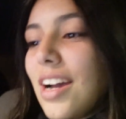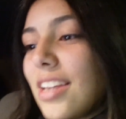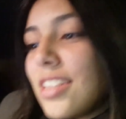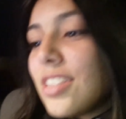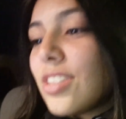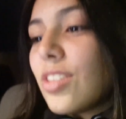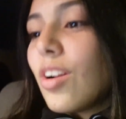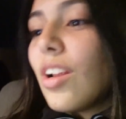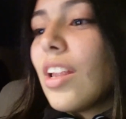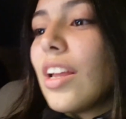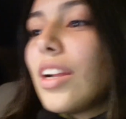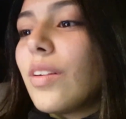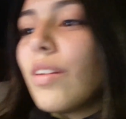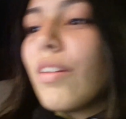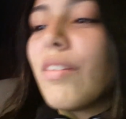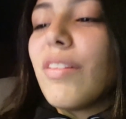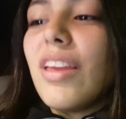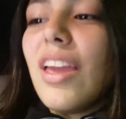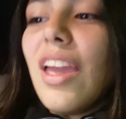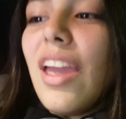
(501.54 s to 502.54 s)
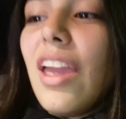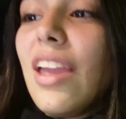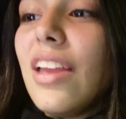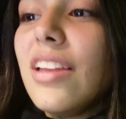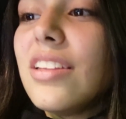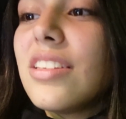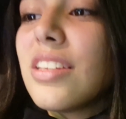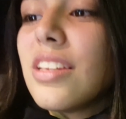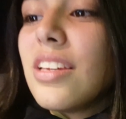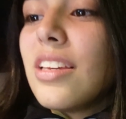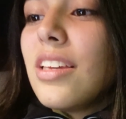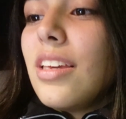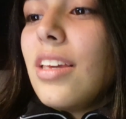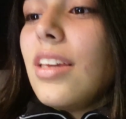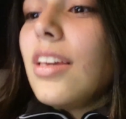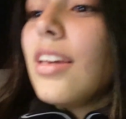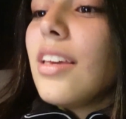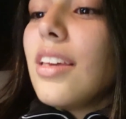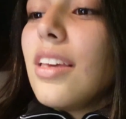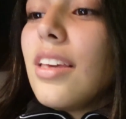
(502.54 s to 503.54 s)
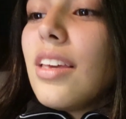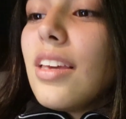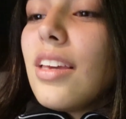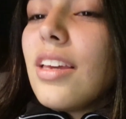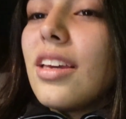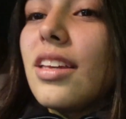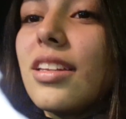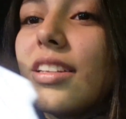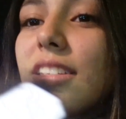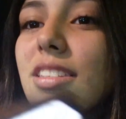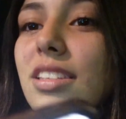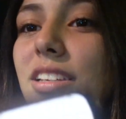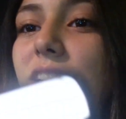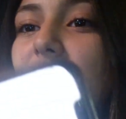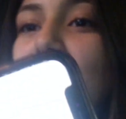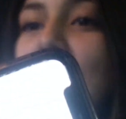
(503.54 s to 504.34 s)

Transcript: I start, like, around 8 and it's, like,